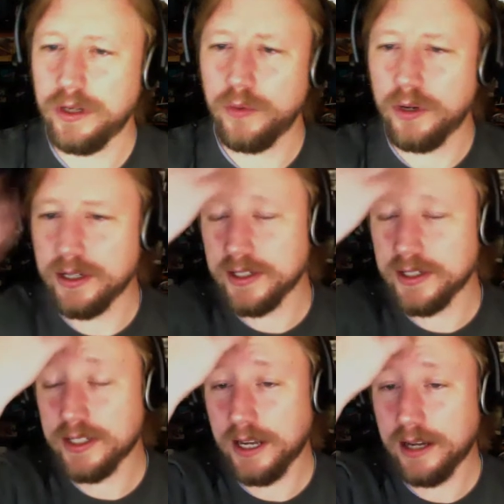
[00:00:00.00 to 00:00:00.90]

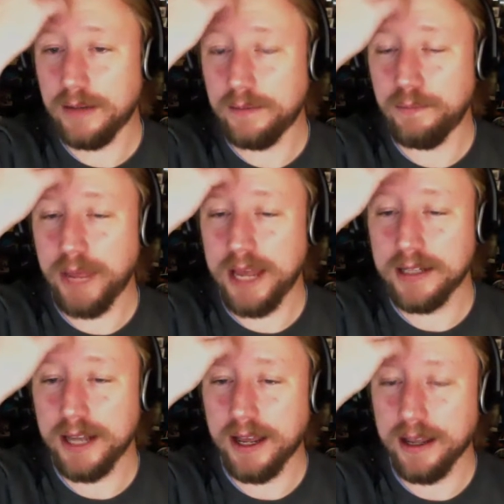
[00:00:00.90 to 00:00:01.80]
was
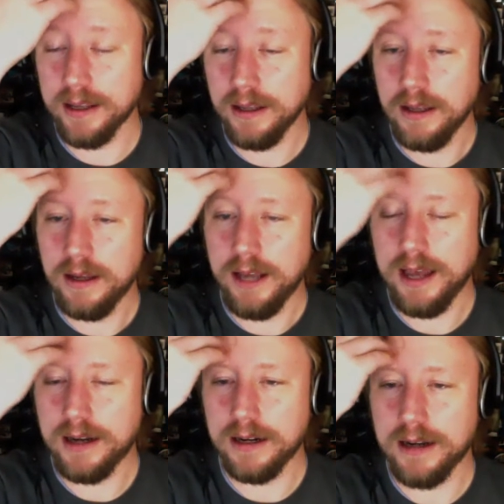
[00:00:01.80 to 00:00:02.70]
Bandai
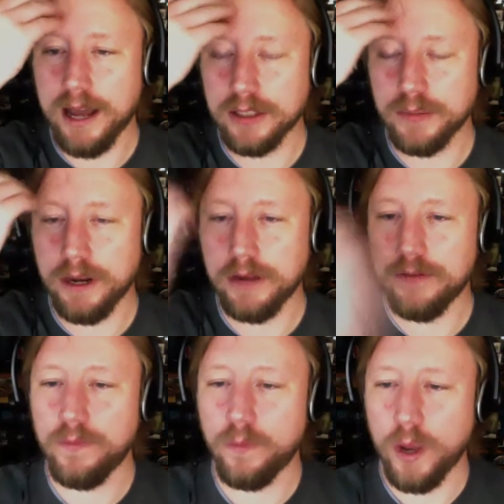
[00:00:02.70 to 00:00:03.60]
had an announcement
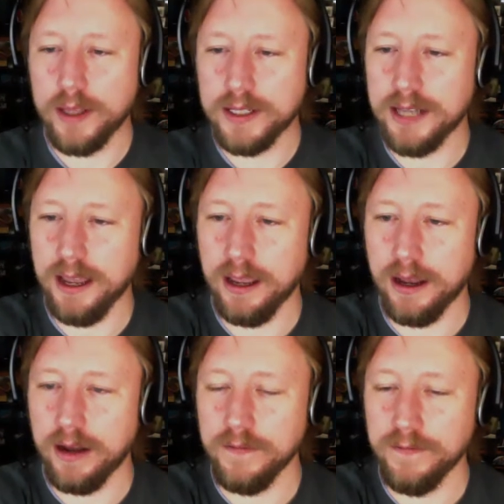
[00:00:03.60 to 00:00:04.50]
on Wednesday
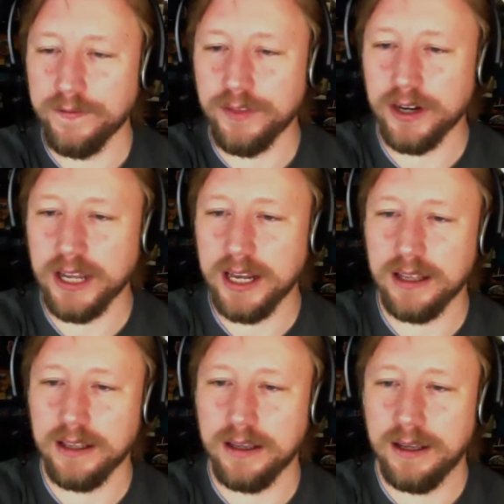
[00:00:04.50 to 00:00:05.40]
of they're
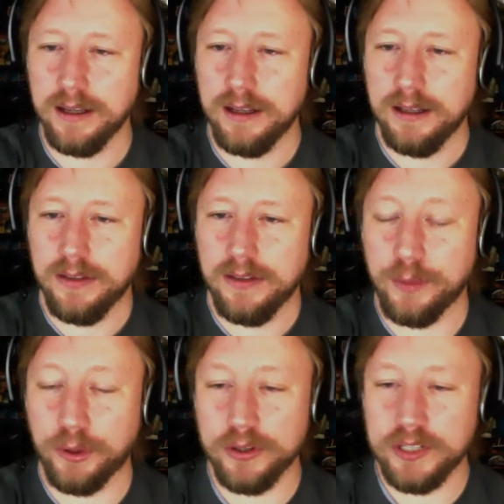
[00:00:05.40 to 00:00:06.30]

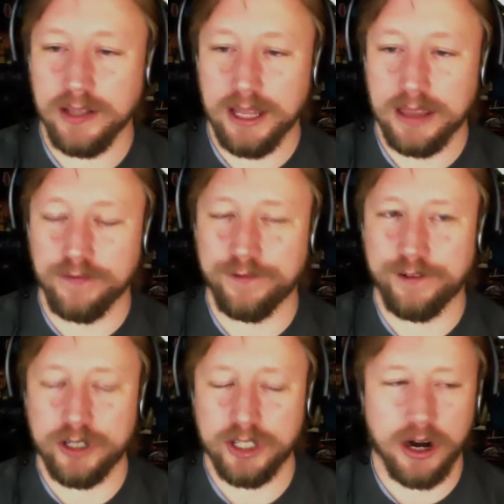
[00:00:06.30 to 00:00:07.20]
producing like the
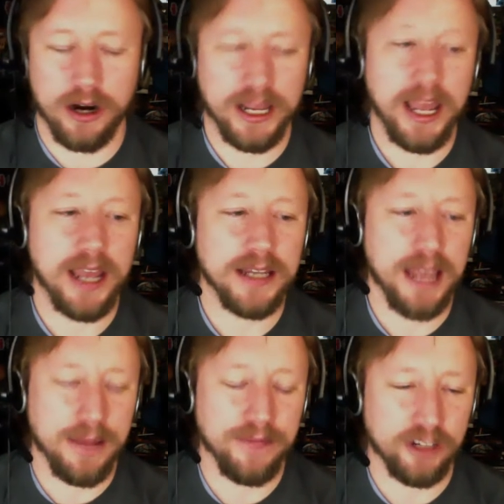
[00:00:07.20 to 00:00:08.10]
first arcade
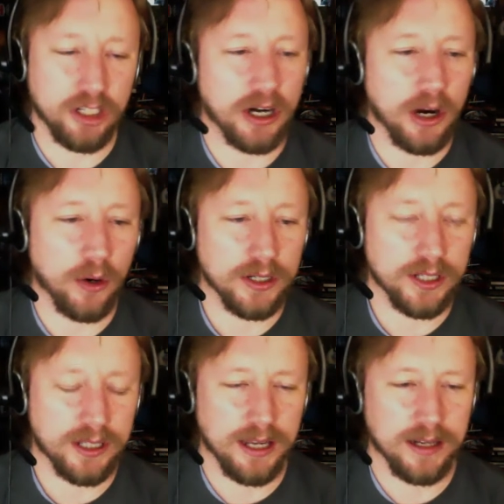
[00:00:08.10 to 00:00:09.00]
game for Star
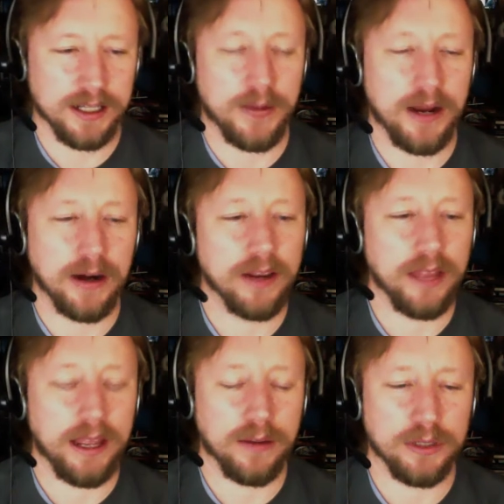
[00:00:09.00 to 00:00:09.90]
Wars that has come out in
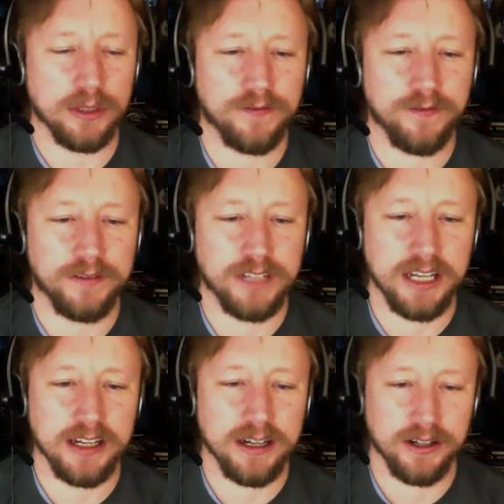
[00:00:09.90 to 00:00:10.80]
like almost
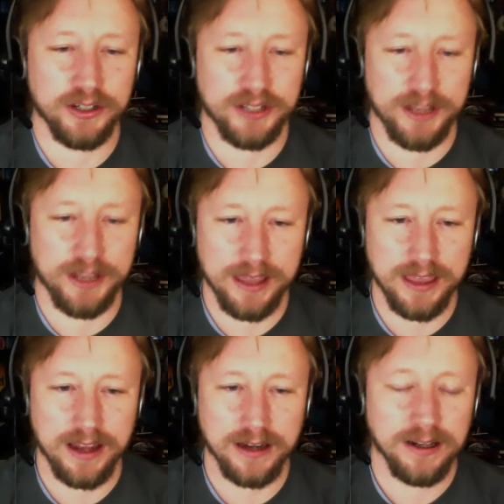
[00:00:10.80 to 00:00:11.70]
15 years or something like
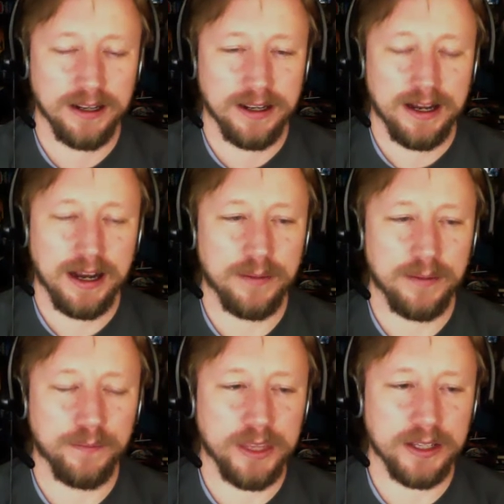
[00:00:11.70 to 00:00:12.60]
that.
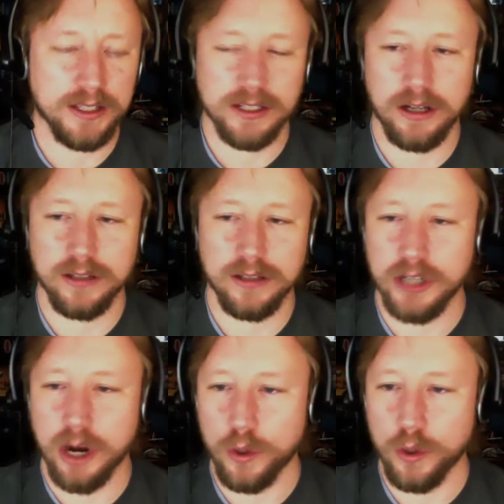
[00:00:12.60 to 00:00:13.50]
This is called
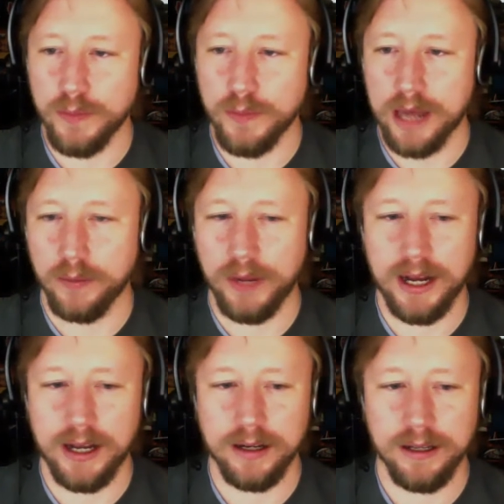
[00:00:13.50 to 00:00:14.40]
Star Wars Battle Pod,